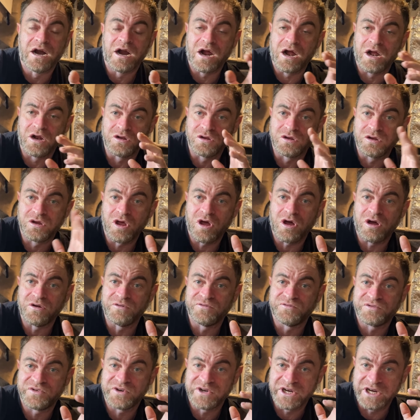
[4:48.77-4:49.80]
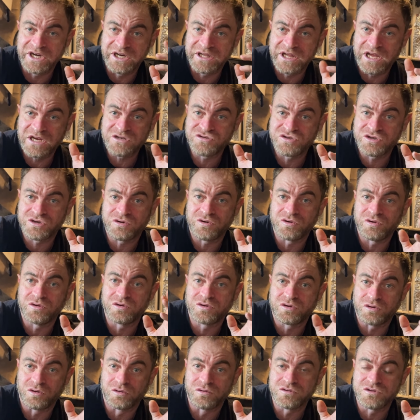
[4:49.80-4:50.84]
A lot of electrical
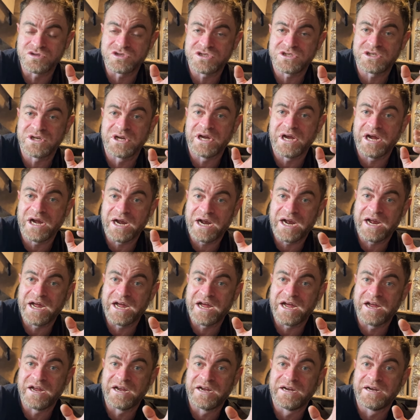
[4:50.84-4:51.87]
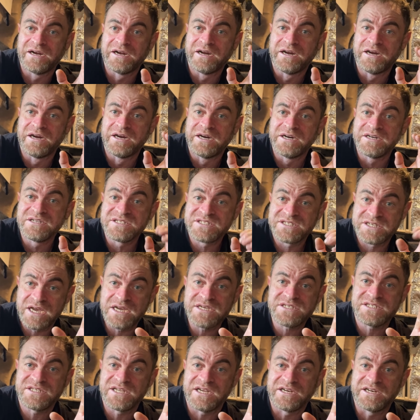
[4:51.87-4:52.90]
goods are
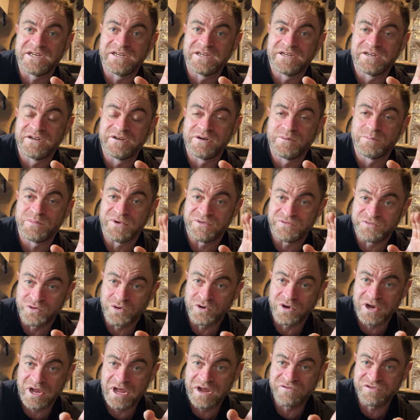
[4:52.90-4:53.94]
tested before they're